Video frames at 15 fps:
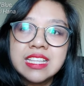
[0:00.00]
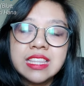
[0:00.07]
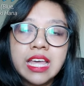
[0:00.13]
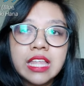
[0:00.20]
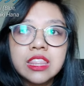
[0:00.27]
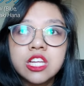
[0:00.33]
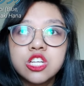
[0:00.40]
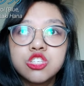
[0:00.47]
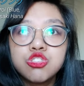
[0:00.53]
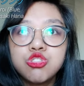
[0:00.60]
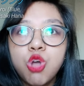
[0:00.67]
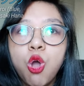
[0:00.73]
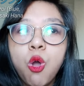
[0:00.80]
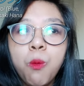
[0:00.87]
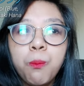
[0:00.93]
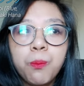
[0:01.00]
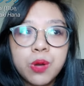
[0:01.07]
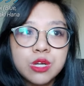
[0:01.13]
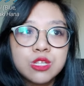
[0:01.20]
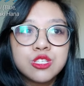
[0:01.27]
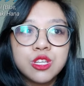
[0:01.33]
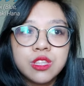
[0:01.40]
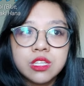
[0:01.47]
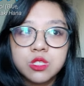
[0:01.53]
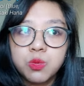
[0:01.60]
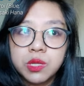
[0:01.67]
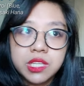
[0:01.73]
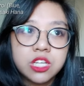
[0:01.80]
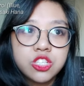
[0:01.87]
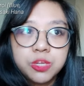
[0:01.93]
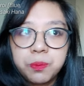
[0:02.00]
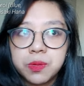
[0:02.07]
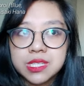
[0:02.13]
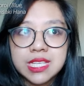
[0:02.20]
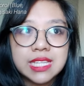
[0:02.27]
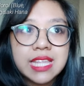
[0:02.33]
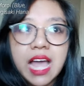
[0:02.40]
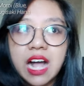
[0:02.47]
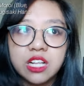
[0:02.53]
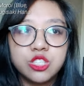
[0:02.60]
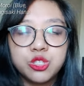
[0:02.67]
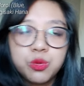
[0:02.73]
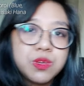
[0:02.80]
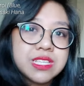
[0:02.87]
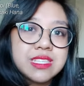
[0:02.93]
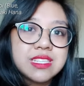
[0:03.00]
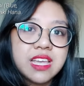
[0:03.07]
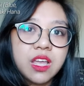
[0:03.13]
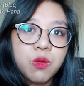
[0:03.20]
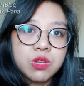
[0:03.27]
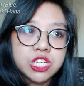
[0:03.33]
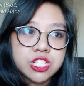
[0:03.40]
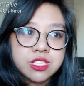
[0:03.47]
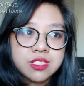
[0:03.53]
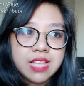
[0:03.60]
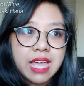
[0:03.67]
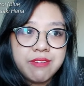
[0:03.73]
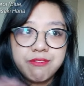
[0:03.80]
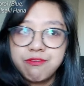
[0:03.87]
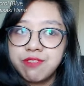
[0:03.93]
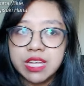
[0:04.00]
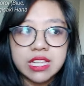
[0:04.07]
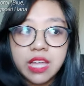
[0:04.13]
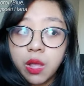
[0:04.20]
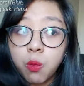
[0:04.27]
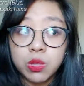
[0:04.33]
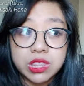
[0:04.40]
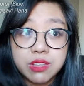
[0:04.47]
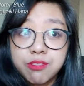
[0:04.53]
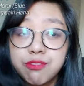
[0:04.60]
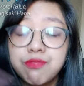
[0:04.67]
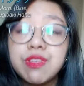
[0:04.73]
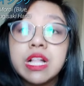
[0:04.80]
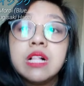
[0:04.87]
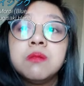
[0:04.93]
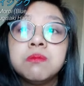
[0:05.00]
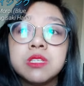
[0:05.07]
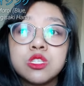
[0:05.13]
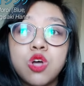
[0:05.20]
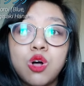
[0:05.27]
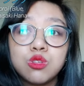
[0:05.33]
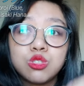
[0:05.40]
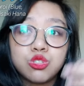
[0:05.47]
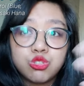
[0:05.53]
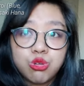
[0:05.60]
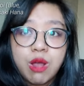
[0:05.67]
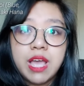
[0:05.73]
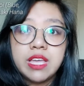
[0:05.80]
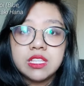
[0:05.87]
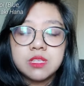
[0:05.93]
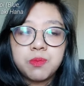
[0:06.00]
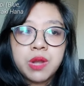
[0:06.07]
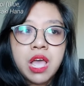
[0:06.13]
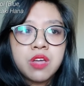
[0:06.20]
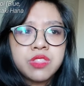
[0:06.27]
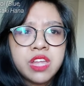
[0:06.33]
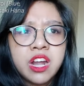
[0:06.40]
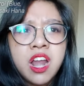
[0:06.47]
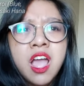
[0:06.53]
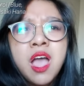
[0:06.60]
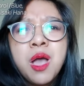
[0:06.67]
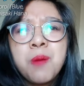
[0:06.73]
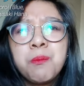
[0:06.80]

Like, there's no person that's 100% altruistic, which is, I feel like, what the film is also trying to put out there.